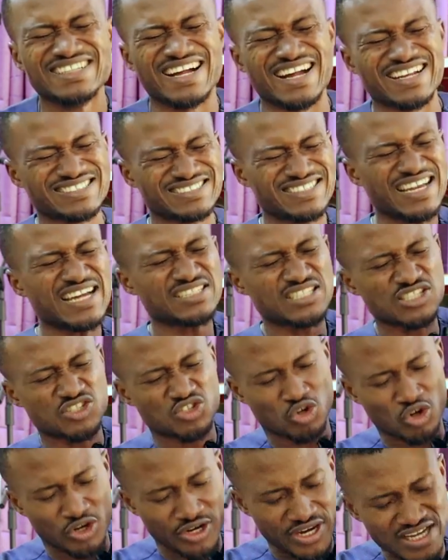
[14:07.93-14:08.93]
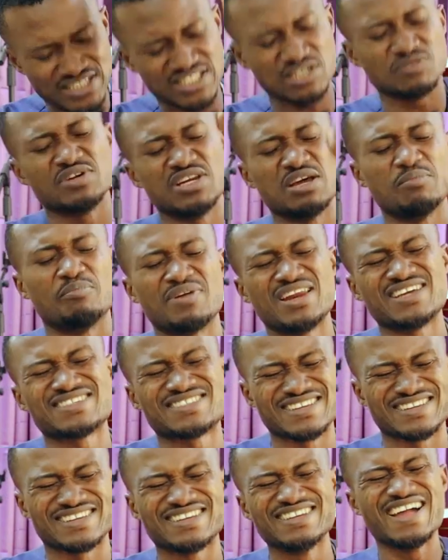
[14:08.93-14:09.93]
And that is connected with the
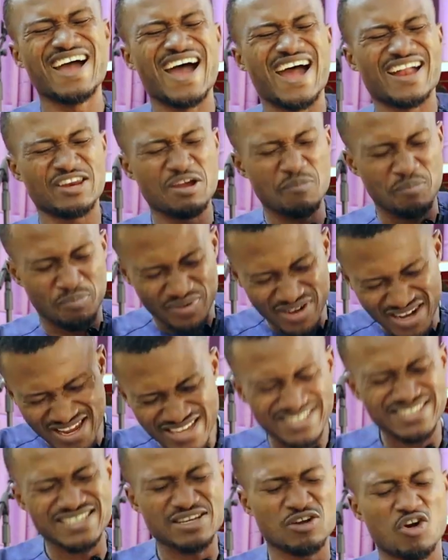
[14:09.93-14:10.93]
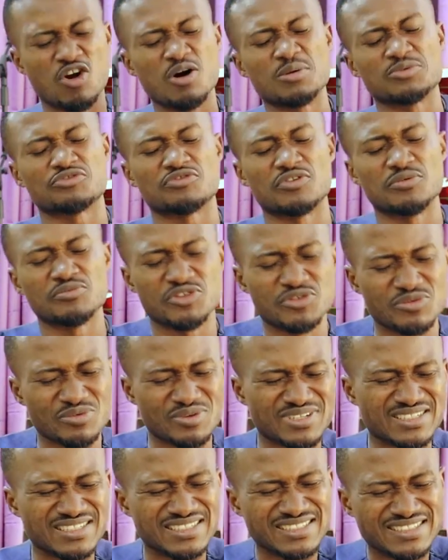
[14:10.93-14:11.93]
blessing. And the blessing comes from you.